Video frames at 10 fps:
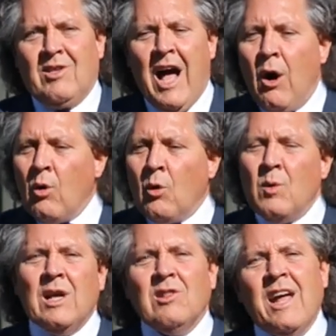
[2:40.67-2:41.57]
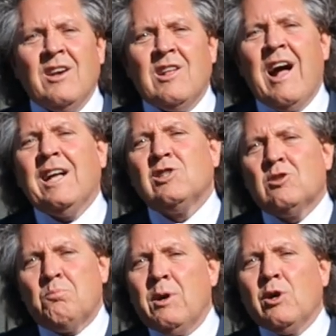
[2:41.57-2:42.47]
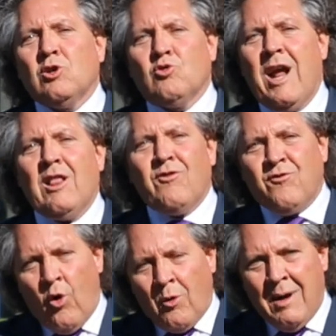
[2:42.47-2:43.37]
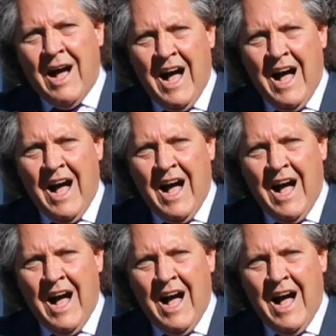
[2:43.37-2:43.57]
How are we letting God's Spirit transform